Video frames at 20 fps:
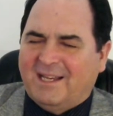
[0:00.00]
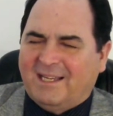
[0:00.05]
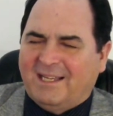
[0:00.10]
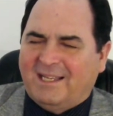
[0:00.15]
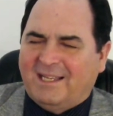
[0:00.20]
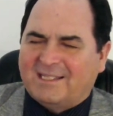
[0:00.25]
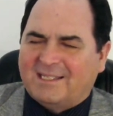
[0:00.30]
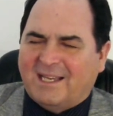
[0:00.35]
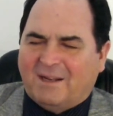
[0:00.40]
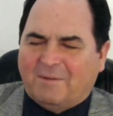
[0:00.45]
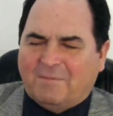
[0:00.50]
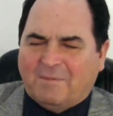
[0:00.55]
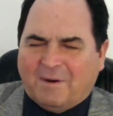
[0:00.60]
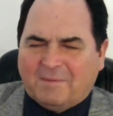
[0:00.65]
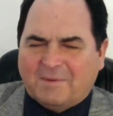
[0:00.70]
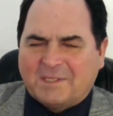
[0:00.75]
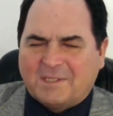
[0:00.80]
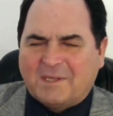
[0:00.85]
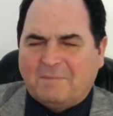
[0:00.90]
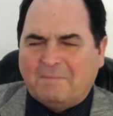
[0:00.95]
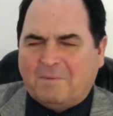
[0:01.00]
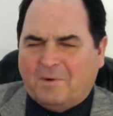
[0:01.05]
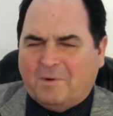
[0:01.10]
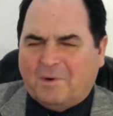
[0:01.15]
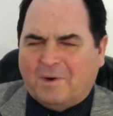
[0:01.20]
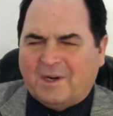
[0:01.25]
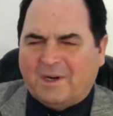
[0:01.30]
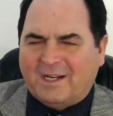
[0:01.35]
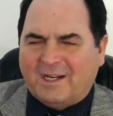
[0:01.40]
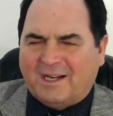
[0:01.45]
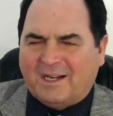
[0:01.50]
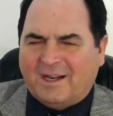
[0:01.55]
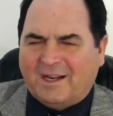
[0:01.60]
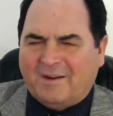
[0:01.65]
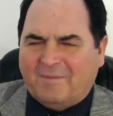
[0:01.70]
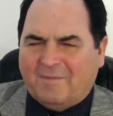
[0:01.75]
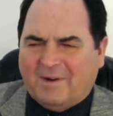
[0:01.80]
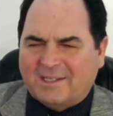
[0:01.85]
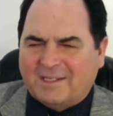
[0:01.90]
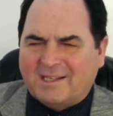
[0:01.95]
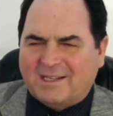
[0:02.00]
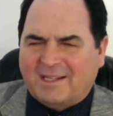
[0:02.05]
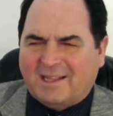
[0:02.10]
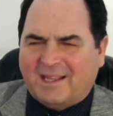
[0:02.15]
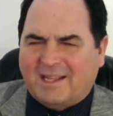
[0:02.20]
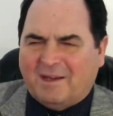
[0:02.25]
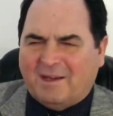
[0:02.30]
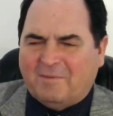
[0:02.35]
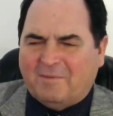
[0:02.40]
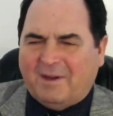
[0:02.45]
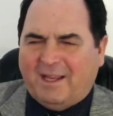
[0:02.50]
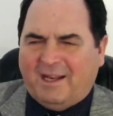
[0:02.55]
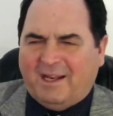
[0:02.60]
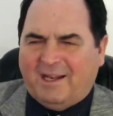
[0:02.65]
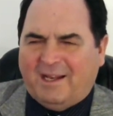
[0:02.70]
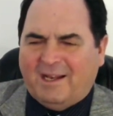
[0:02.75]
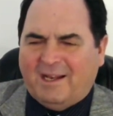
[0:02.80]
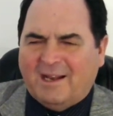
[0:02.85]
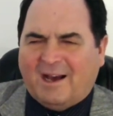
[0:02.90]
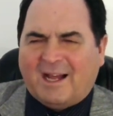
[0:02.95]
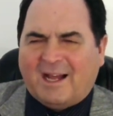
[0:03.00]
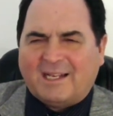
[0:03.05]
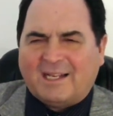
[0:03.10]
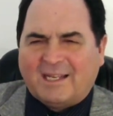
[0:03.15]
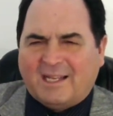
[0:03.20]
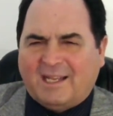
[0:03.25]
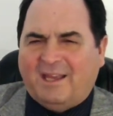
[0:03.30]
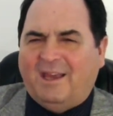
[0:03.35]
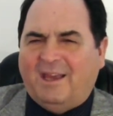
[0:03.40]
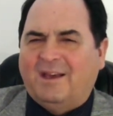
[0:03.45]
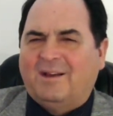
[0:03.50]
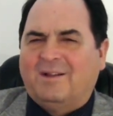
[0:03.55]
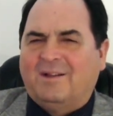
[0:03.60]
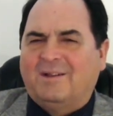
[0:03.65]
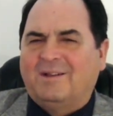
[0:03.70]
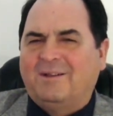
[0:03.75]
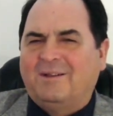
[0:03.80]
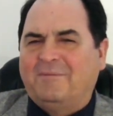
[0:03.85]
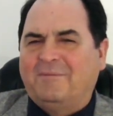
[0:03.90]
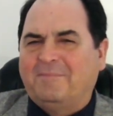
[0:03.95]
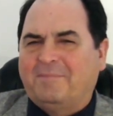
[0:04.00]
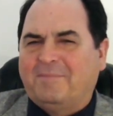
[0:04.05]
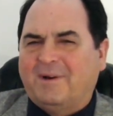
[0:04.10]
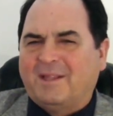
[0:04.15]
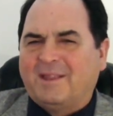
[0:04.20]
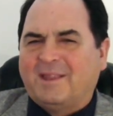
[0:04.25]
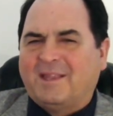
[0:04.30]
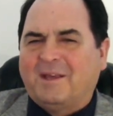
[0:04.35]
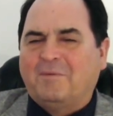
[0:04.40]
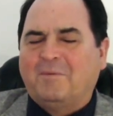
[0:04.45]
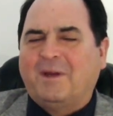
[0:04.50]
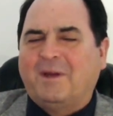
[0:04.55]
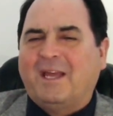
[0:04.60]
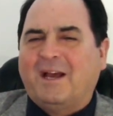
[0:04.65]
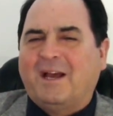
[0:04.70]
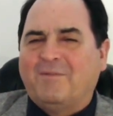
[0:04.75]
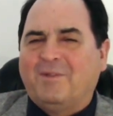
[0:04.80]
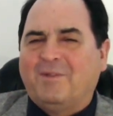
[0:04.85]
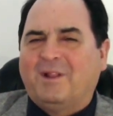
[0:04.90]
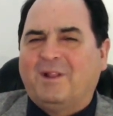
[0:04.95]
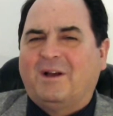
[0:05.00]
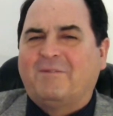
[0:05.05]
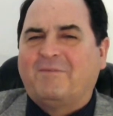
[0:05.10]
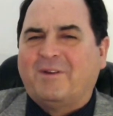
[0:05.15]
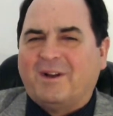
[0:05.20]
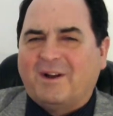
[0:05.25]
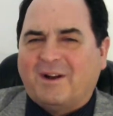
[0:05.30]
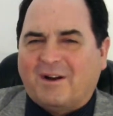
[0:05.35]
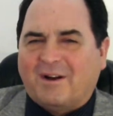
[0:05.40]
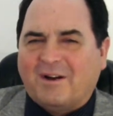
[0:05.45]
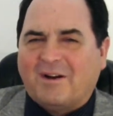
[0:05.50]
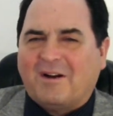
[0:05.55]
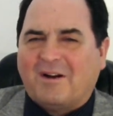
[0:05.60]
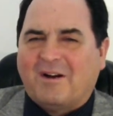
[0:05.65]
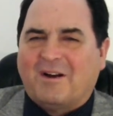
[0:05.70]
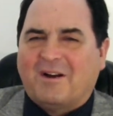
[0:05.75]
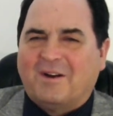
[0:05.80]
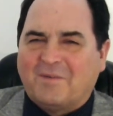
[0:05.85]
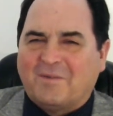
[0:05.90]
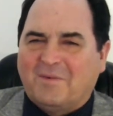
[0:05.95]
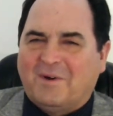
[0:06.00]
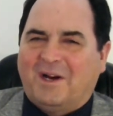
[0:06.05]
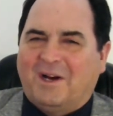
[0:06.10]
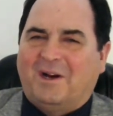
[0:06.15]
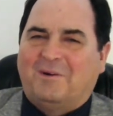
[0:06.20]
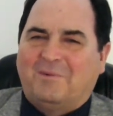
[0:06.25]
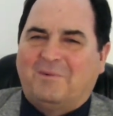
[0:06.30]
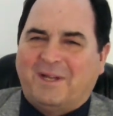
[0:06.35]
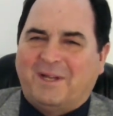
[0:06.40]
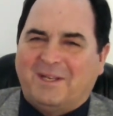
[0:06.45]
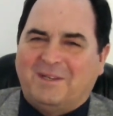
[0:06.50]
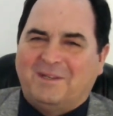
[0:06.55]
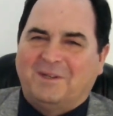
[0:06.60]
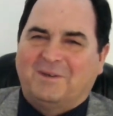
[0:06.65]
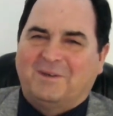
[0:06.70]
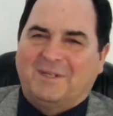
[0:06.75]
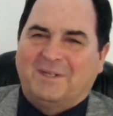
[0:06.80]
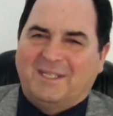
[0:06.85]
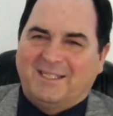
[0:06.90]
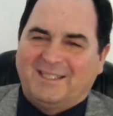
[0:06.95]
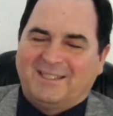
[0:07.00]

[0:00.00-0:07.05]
He said what was important wasn't that we not kill, but that we have love in our heart while we do